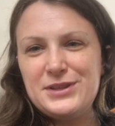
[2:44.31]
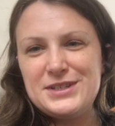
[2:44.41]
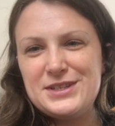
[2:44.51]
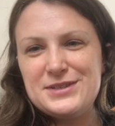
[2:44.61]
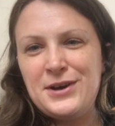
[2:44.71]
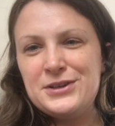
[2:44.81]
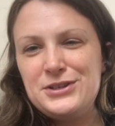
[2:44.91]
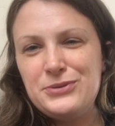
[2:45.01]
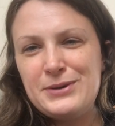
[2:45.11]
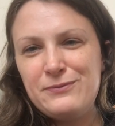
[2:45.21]
this is not
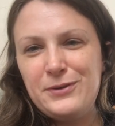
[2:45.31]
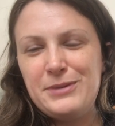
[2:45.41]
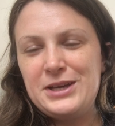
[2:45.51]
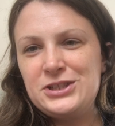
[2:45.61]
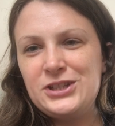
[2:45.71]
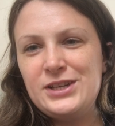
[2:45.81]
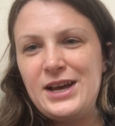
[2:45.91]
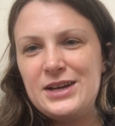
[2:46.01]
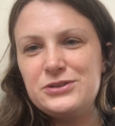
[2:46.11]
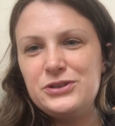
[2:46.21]
new information
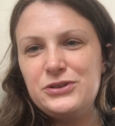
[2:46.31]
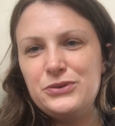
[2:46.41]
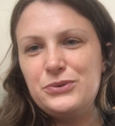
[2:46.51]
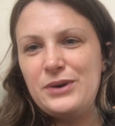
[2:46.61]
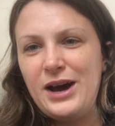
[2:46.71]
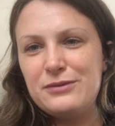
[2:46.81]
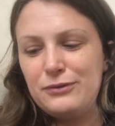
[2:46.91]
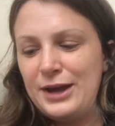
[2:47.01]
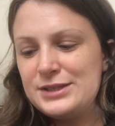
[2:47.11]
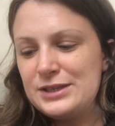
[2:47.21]
and you
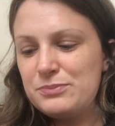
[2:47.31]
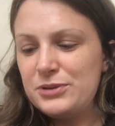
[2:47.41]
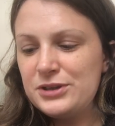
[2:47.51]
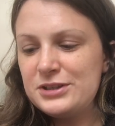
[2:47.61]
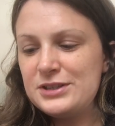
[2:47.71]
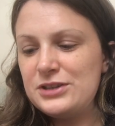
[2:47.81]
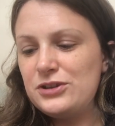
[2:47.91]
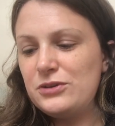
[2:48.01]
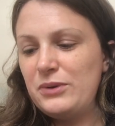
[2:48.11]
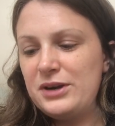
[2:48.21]
have read his books and
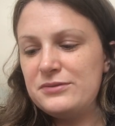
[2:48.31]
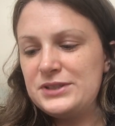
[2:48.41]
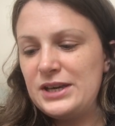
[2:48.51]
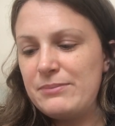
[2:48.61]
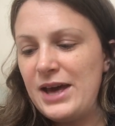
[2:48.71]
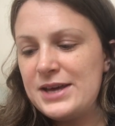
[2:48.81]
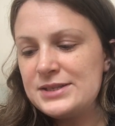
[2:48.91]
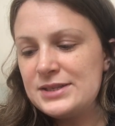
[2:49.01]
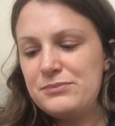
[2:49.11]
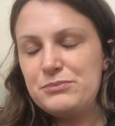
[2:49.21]
you're aware of TMS,